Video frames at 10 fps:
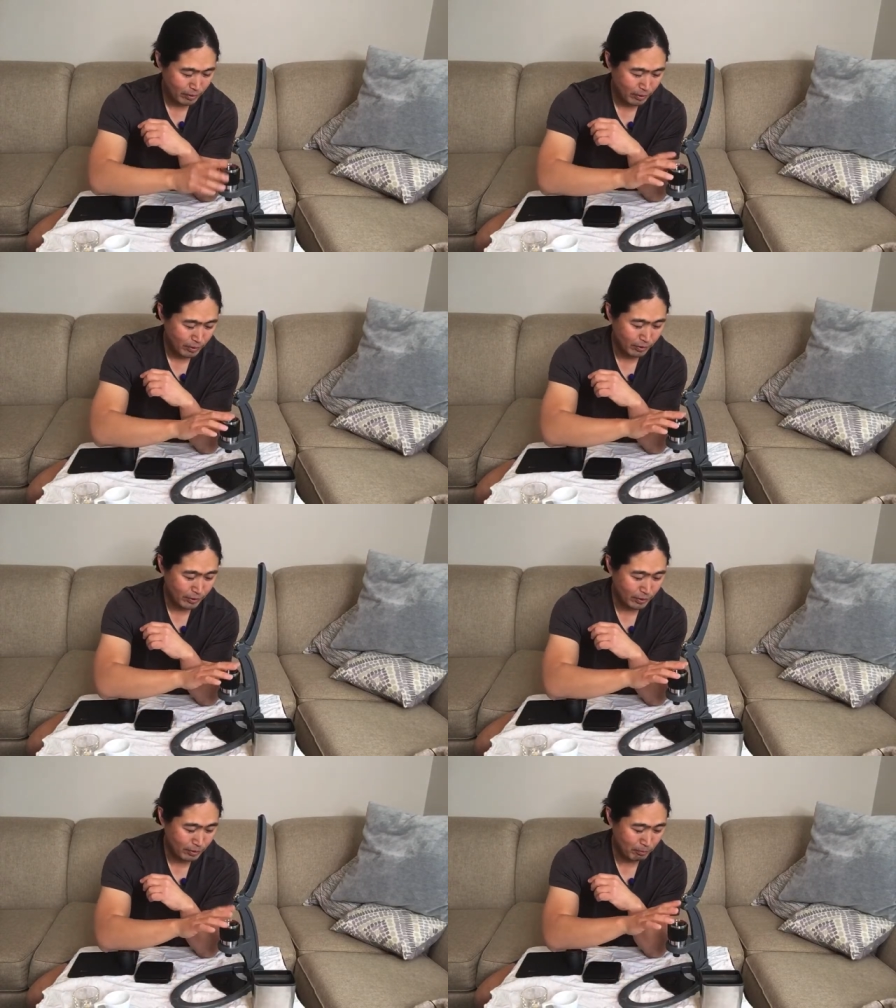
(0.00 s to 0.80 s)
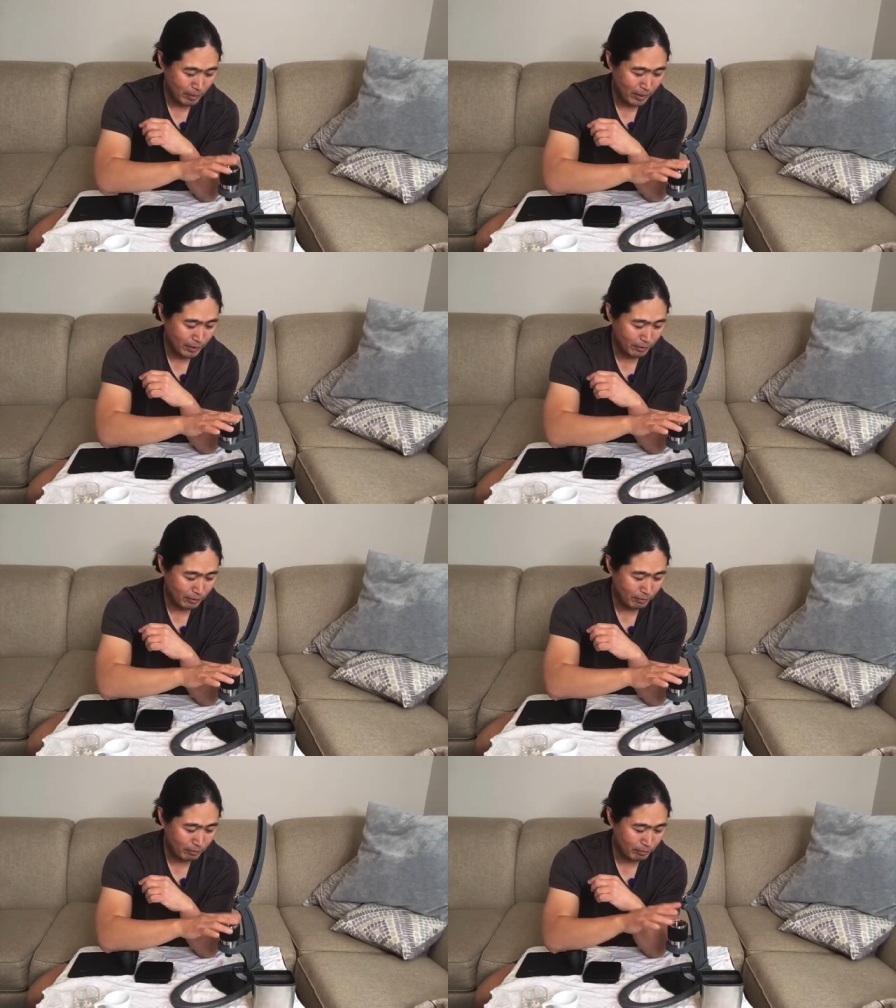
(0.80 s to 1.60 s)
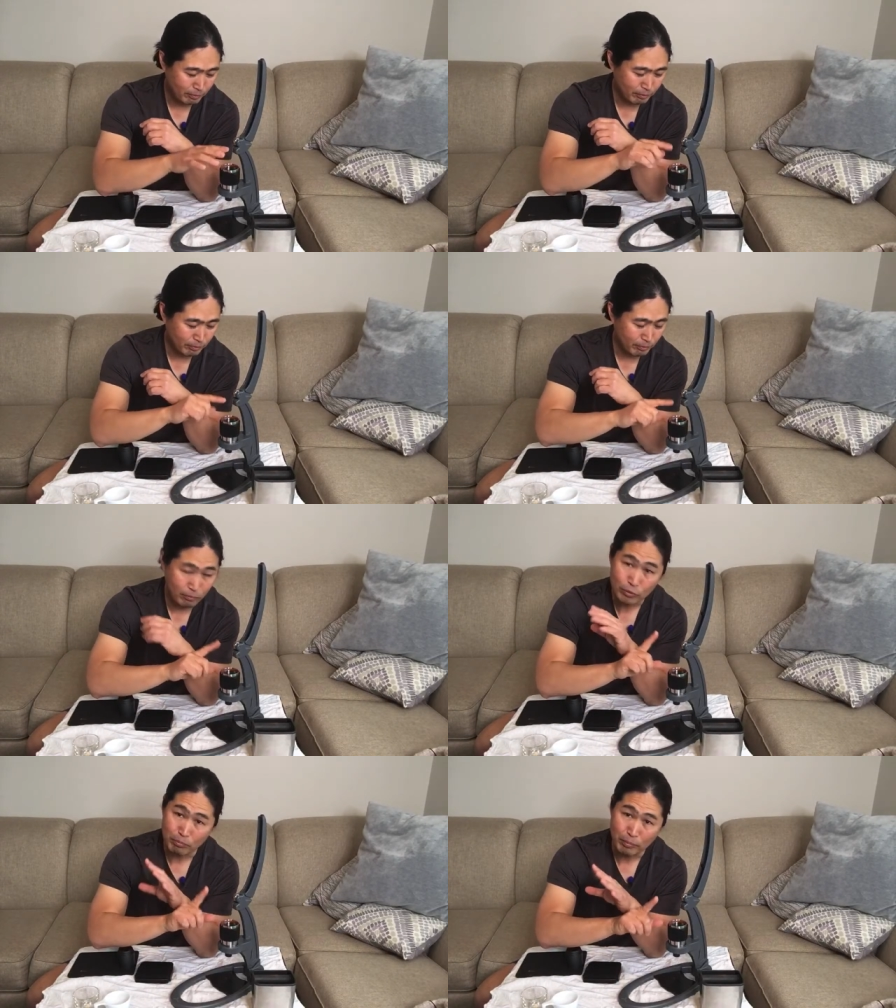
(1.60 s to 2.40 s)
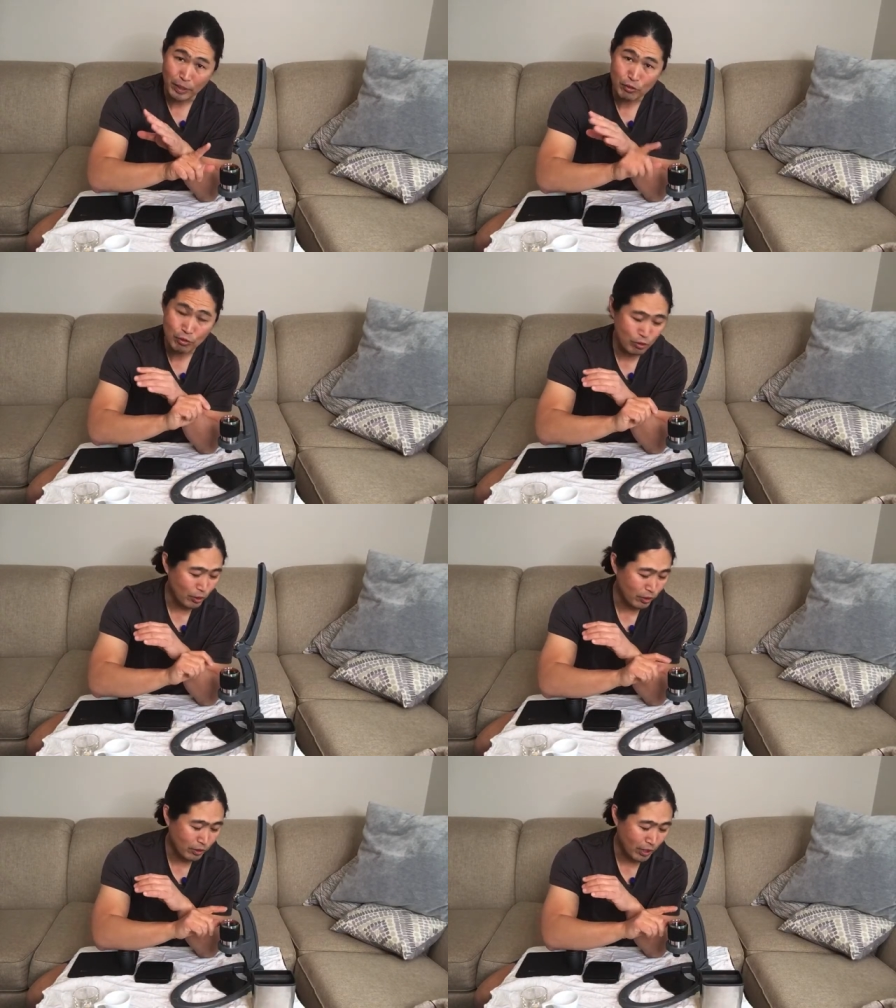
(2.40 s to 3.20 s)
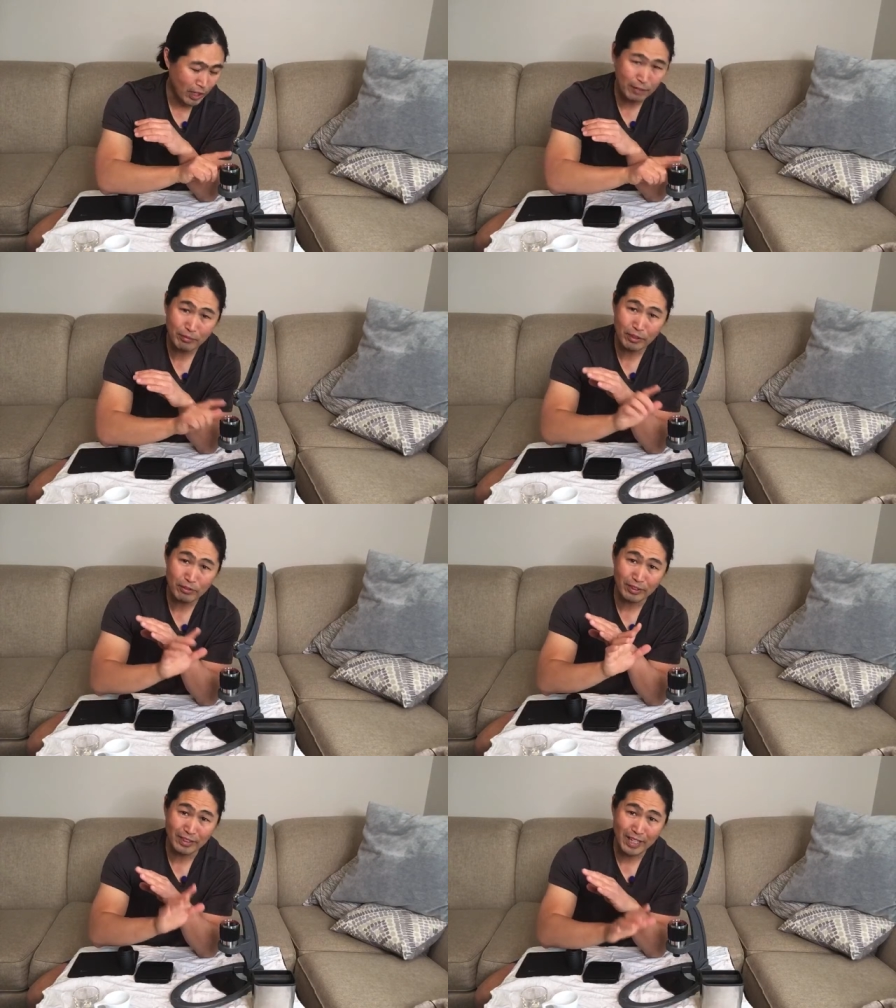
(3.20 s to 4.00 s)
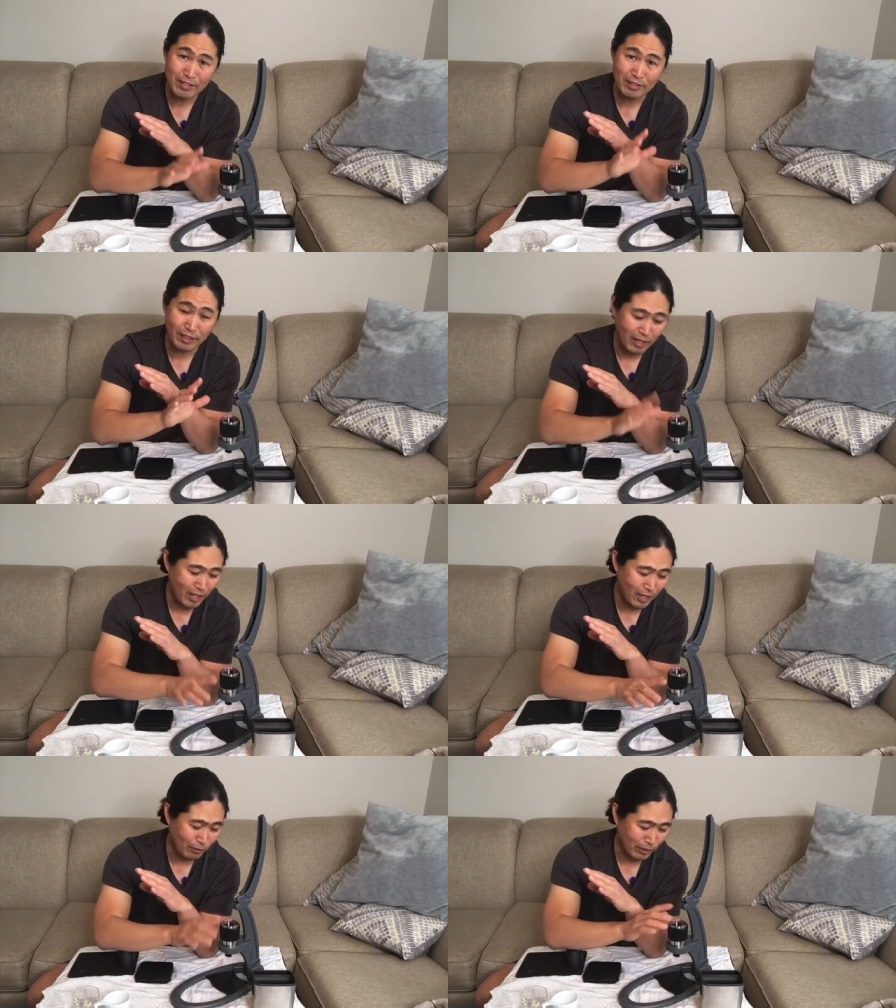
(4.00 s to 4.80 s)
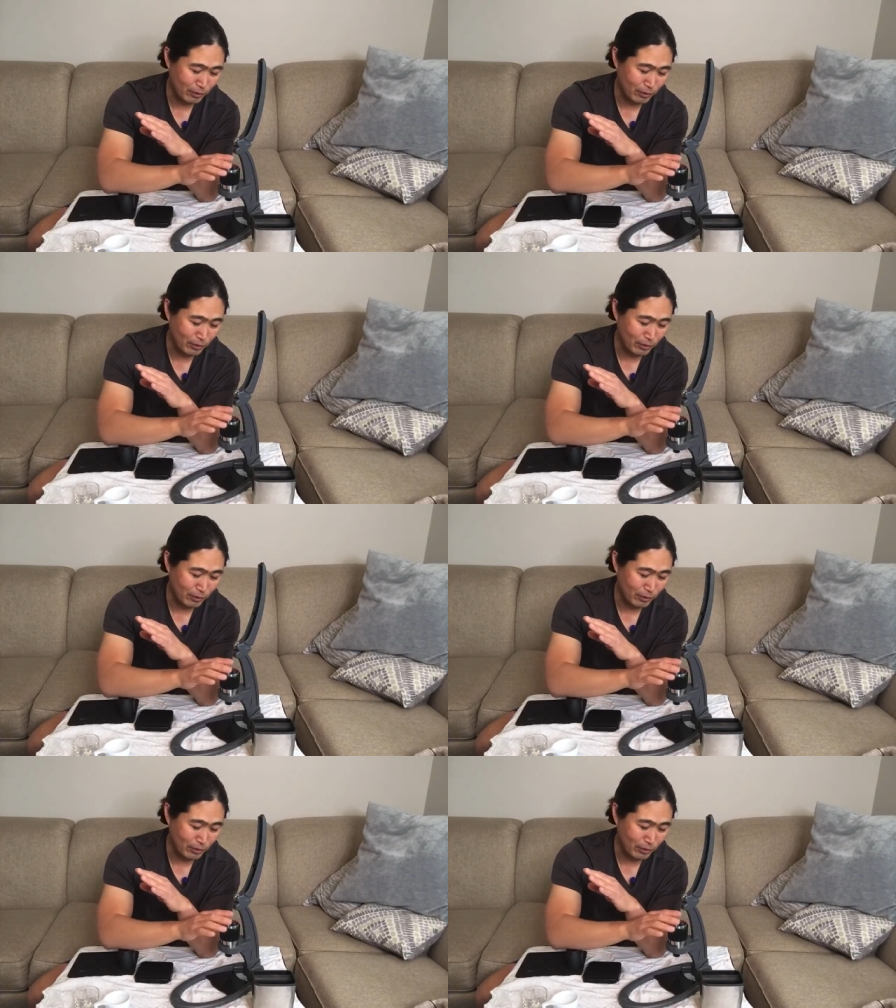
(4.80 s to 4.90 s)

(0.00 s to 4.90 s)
And uh, my, make sure everything is nice and hot, okay?